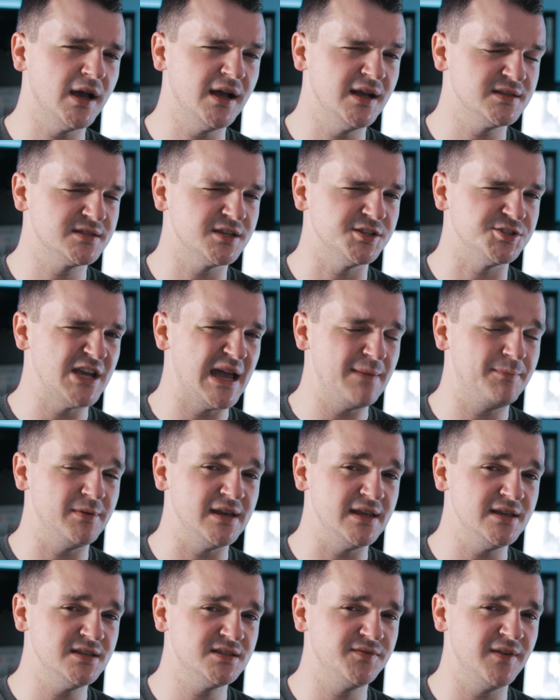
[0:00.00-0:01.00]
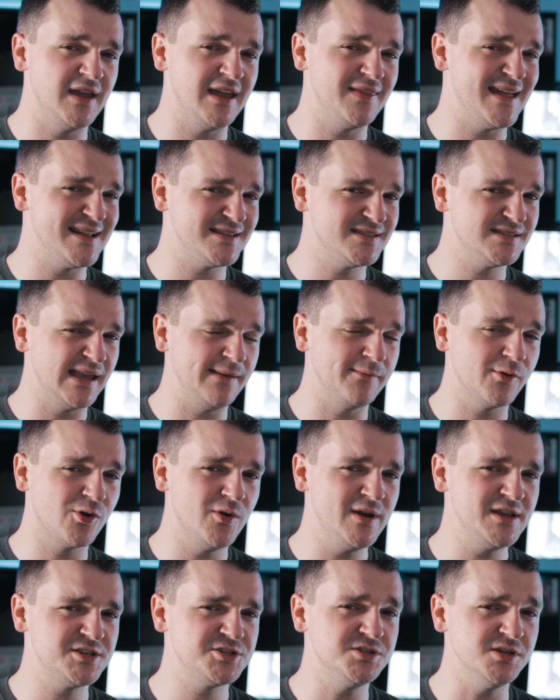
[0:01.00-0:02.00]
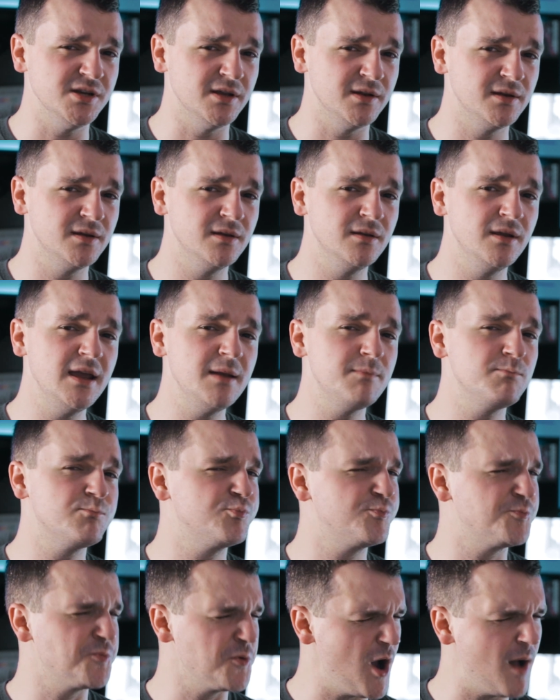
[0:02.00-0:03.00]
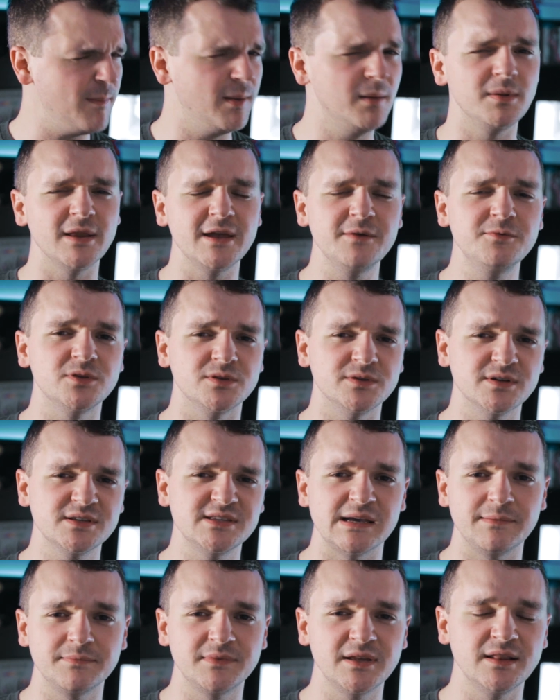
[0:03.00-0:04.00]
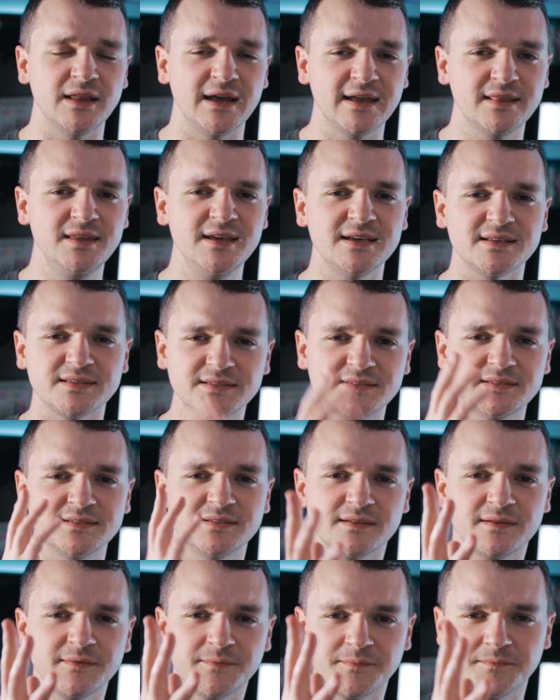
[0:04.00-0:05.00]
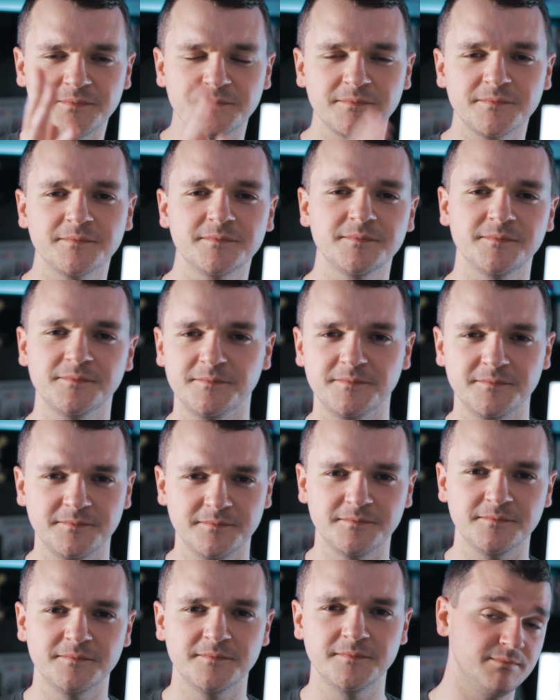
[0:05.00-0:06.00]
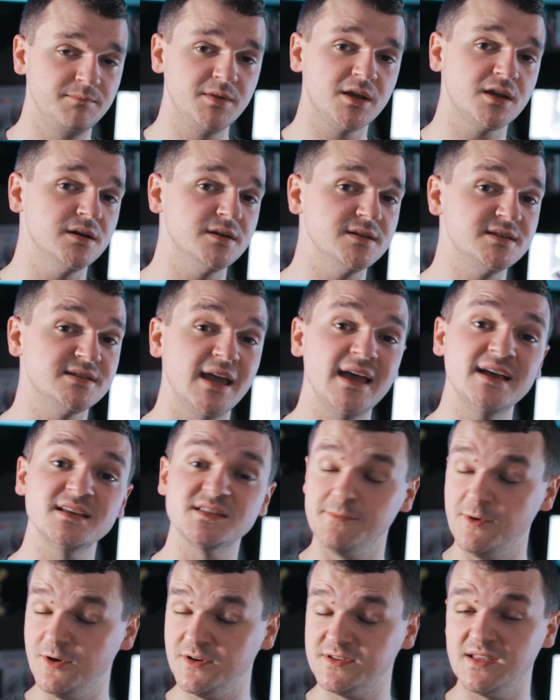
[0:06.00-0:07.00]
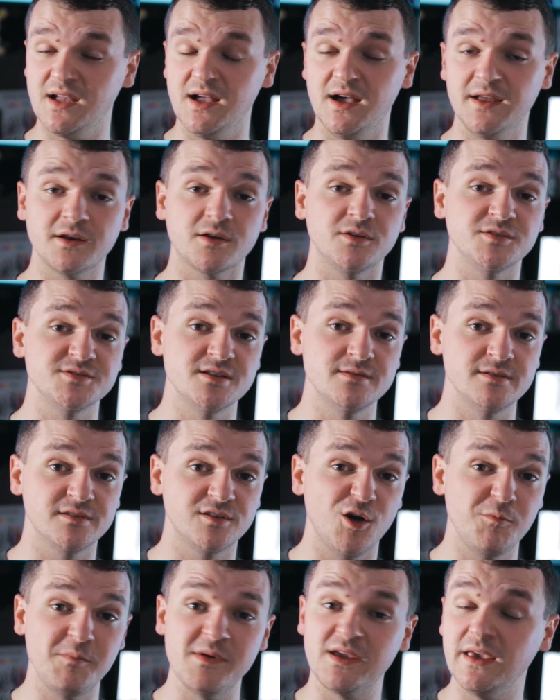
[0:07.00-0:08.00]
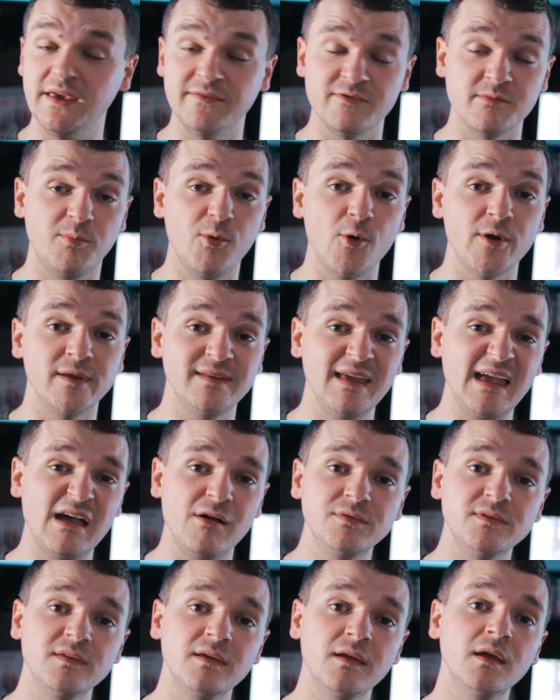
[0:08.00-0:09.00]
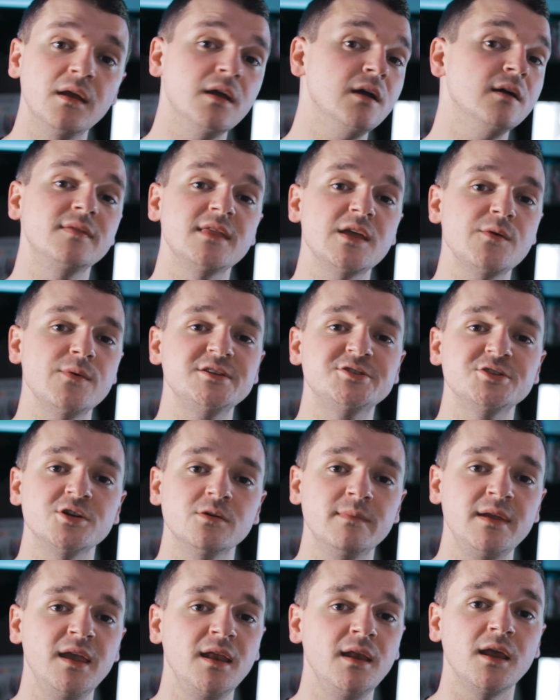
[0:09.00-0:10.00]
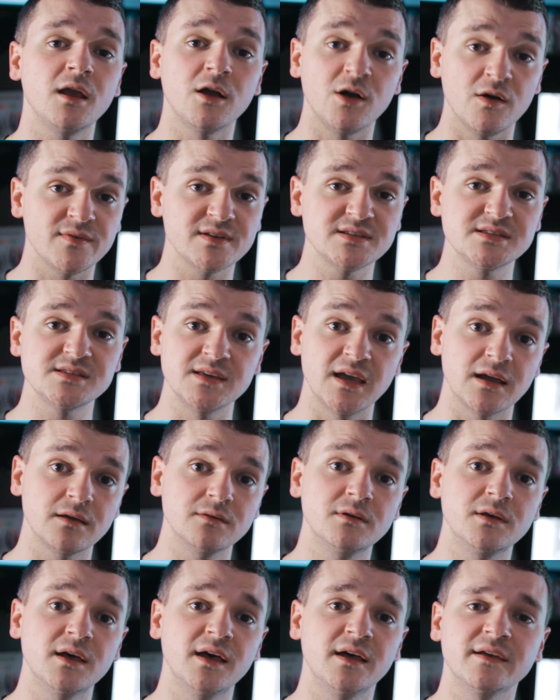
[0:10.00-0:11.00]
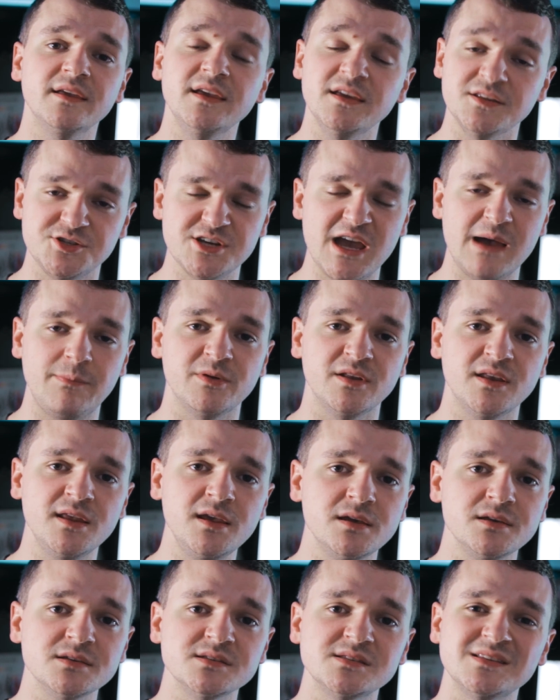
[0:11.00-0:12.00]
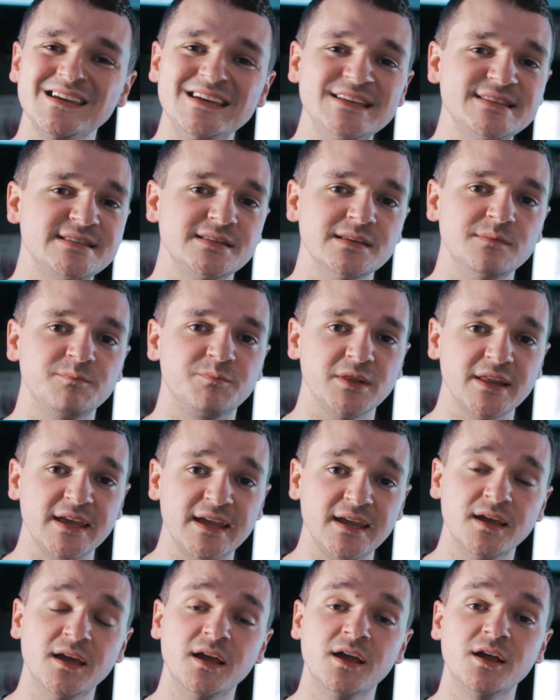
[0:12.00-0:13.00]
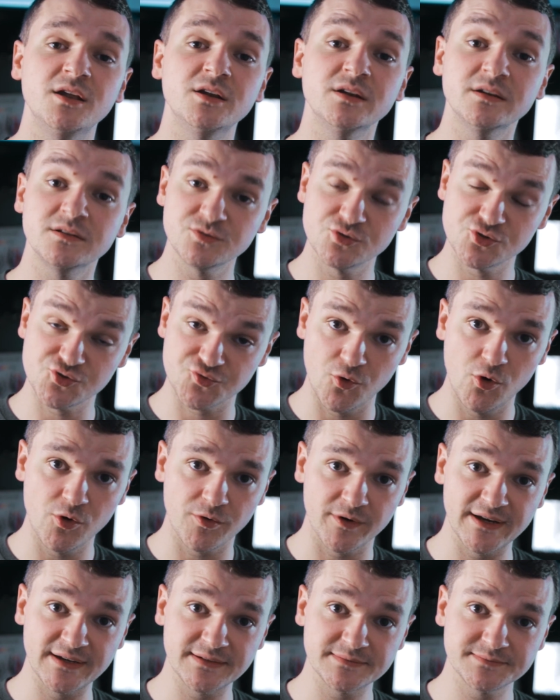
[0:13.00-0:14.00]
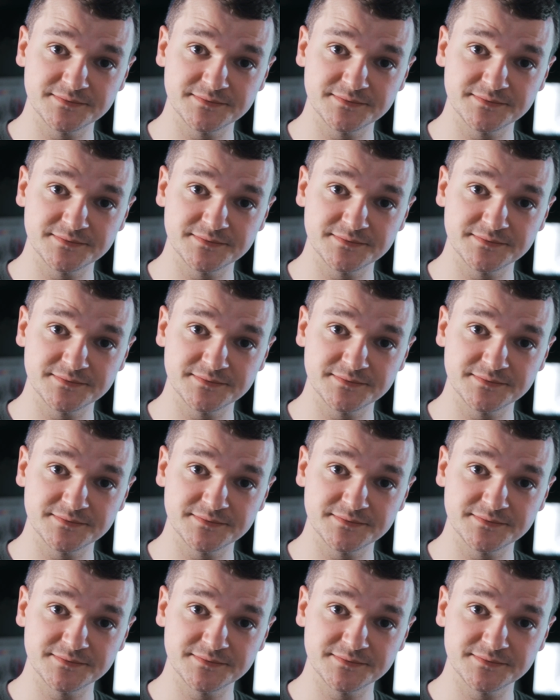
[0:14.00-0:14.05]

to ask a Japanese fan that same question, it probably would look something like this. Because, as most articles on the topic even point out, the original meaning of Sakuga in Japanese is simply drawing.